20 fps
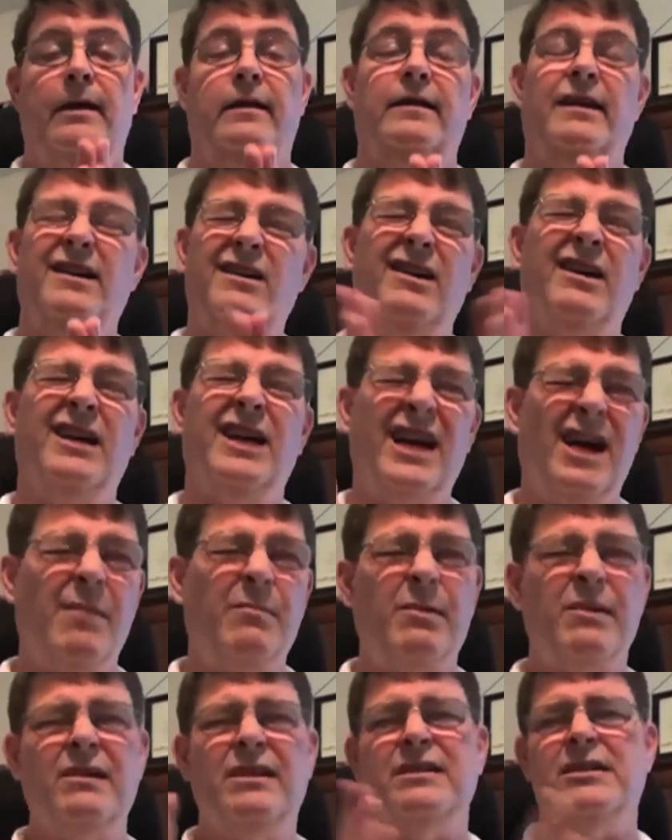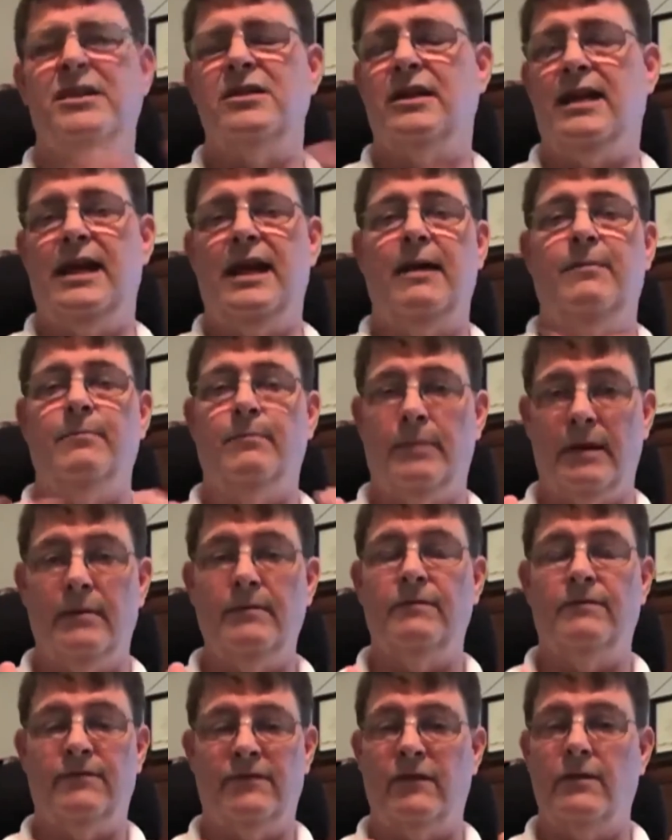There are a couple that you can't,
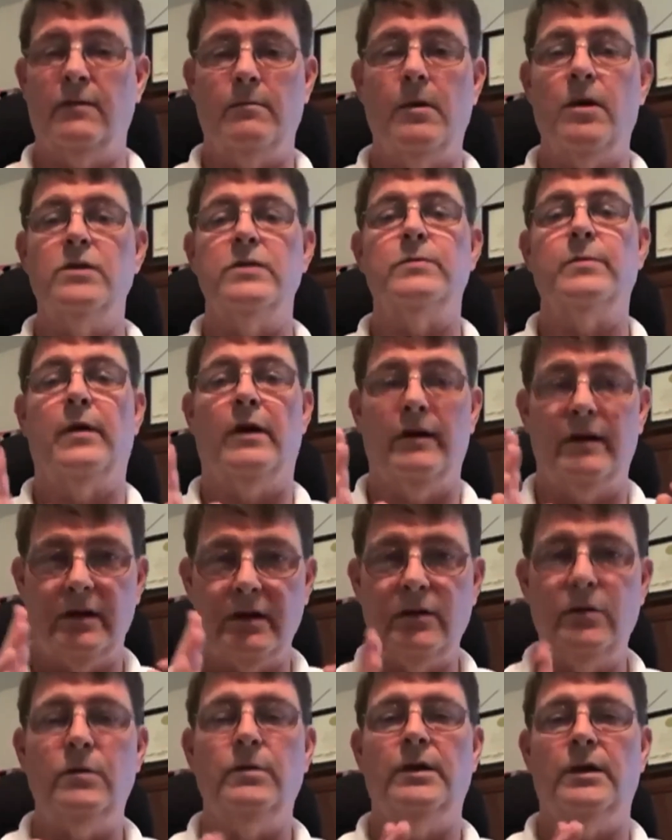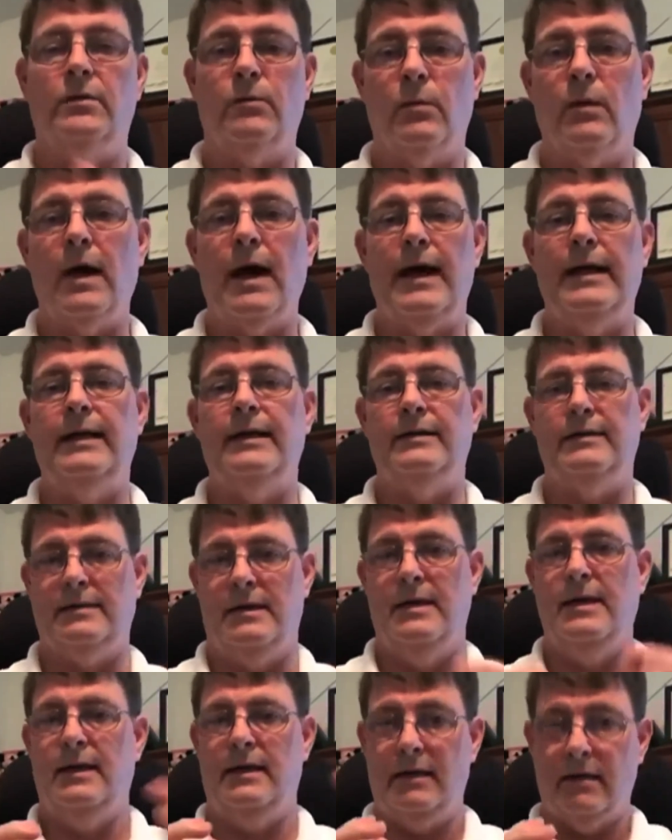but for the most part, you can ride it
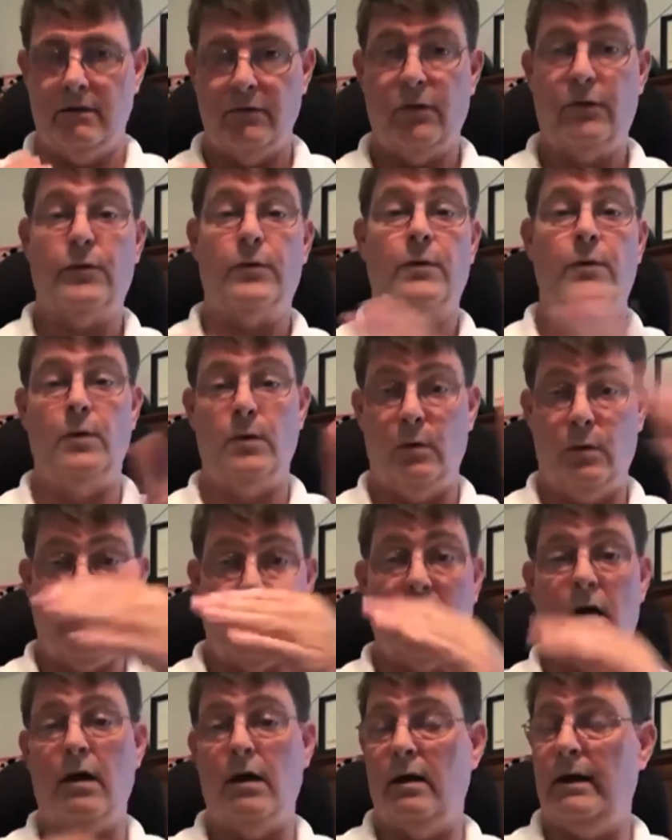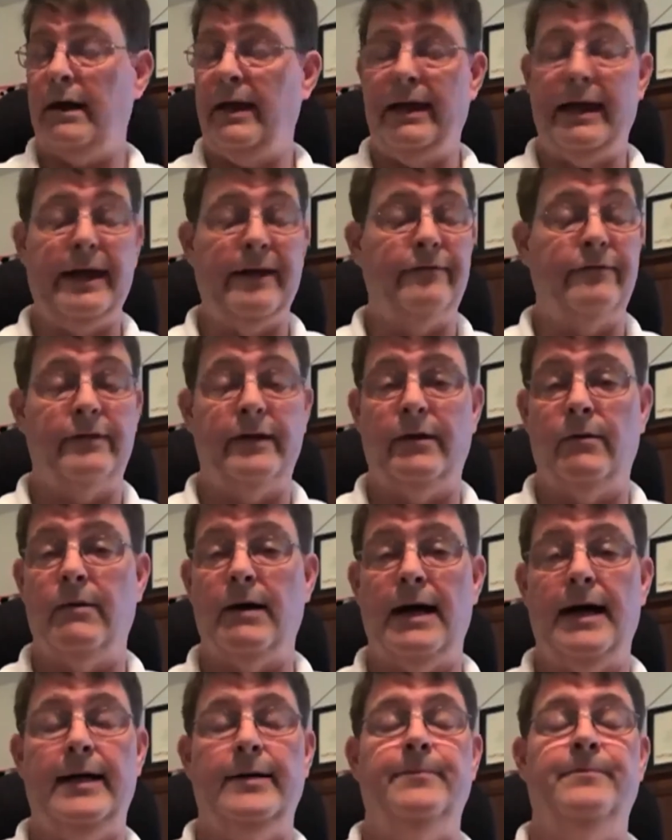through every
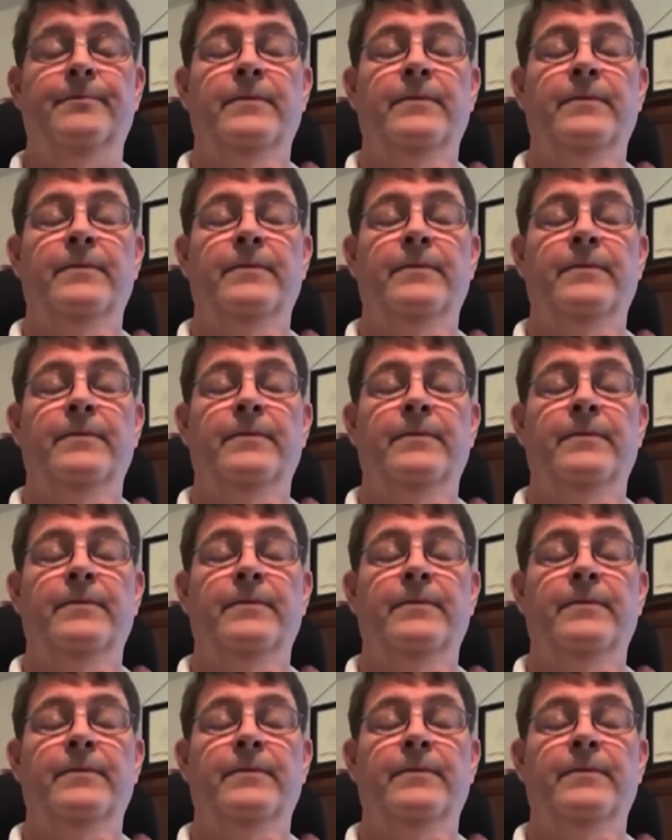ride.